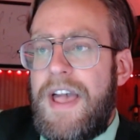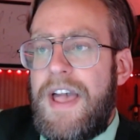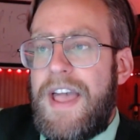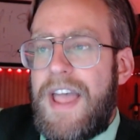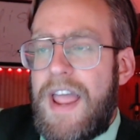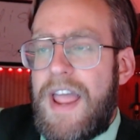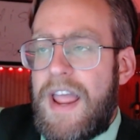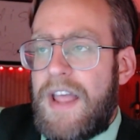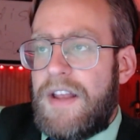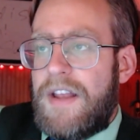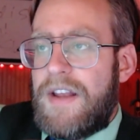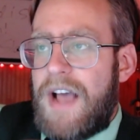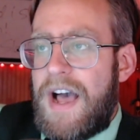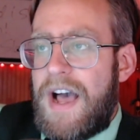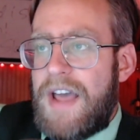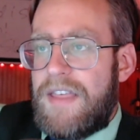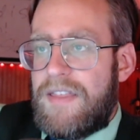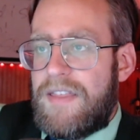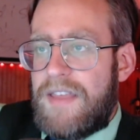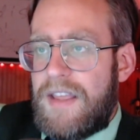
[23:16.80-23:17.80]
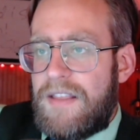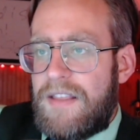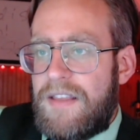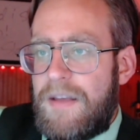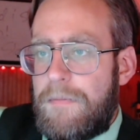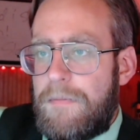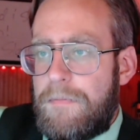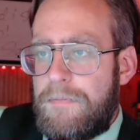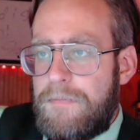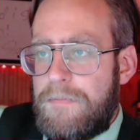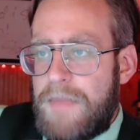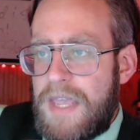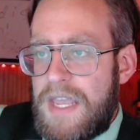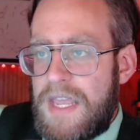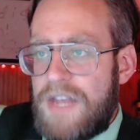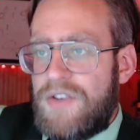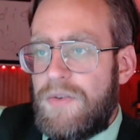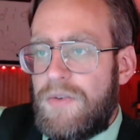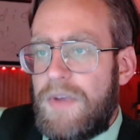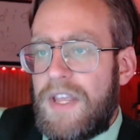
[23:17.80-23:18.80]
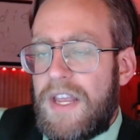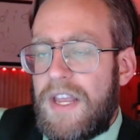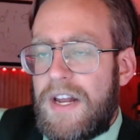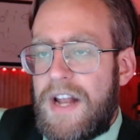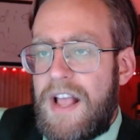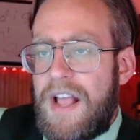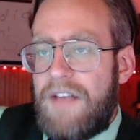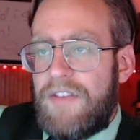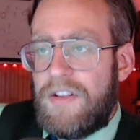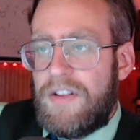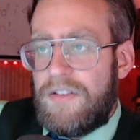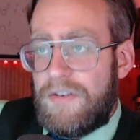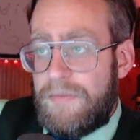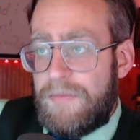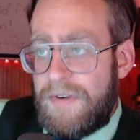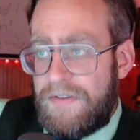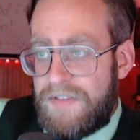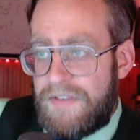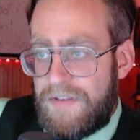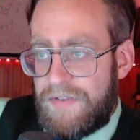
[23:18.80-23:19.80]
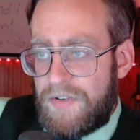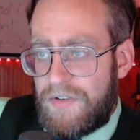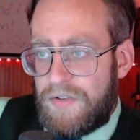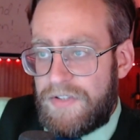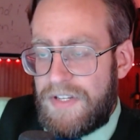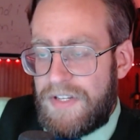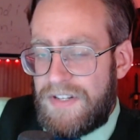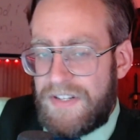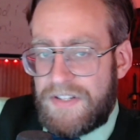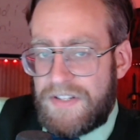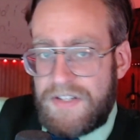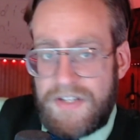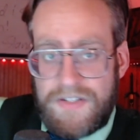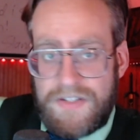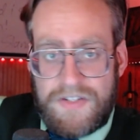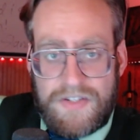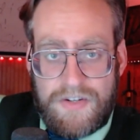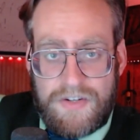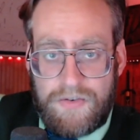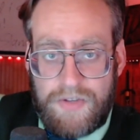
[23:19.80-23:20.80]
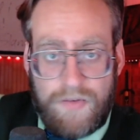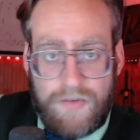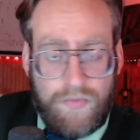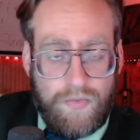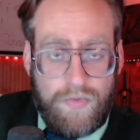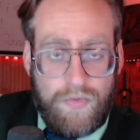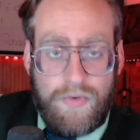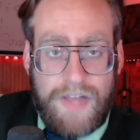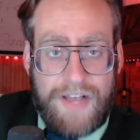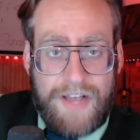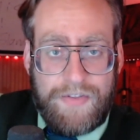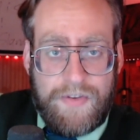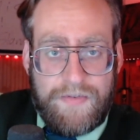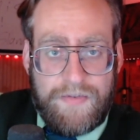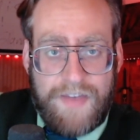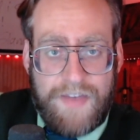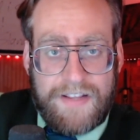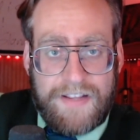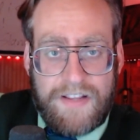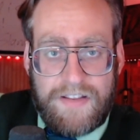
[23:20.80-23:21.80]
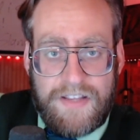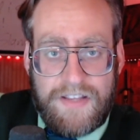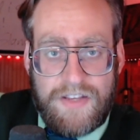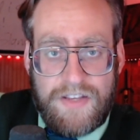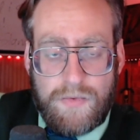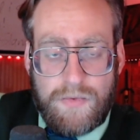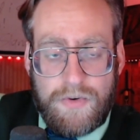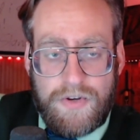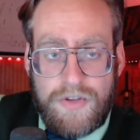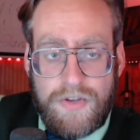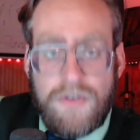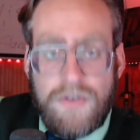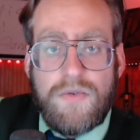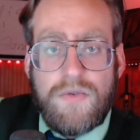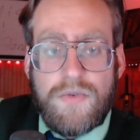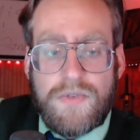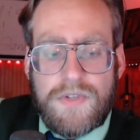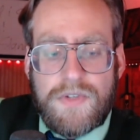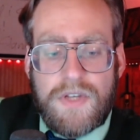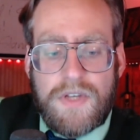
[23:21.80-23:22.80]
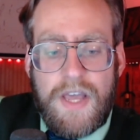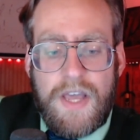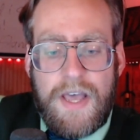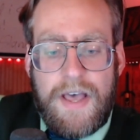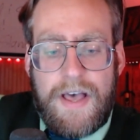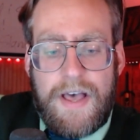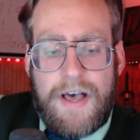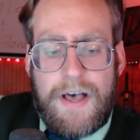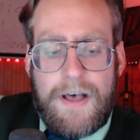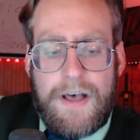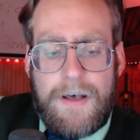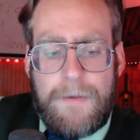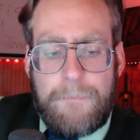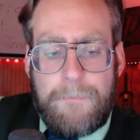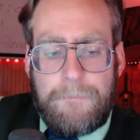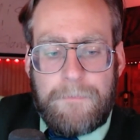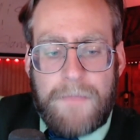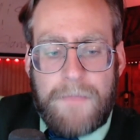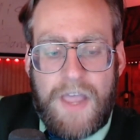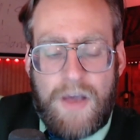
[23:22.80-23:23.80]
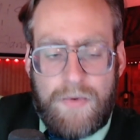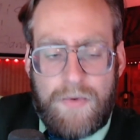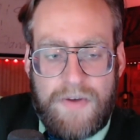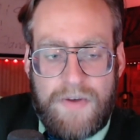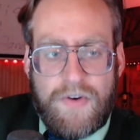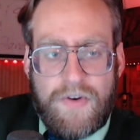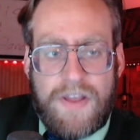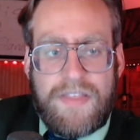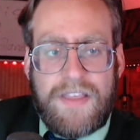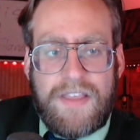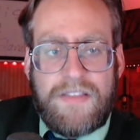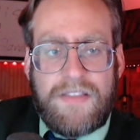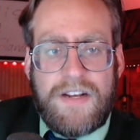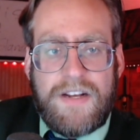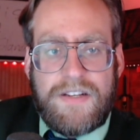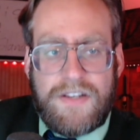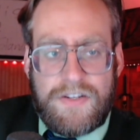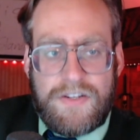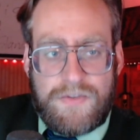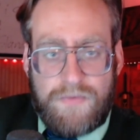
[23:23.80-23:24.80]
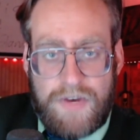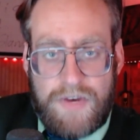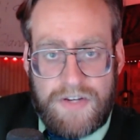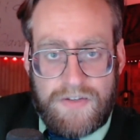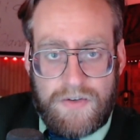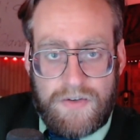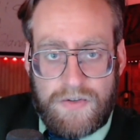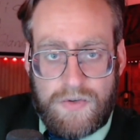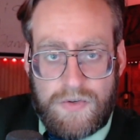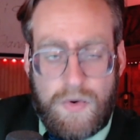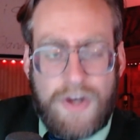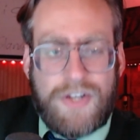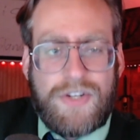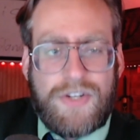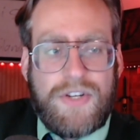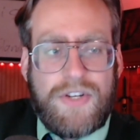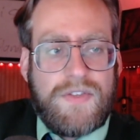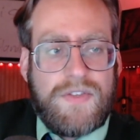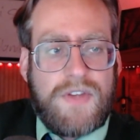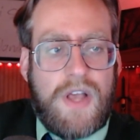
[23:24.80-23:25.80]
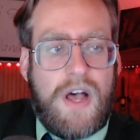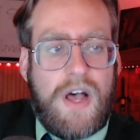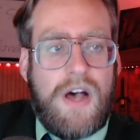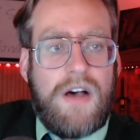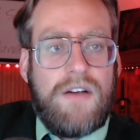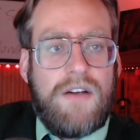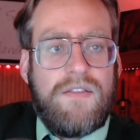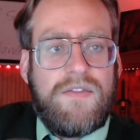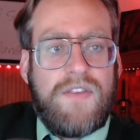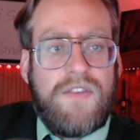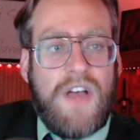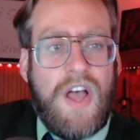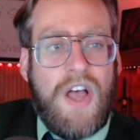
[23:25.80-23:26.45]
And I think that me doing it and having a little bit of difficulty doesn't necessarily rule out the fact that these were used. Um, however, I think that it does raise those questions of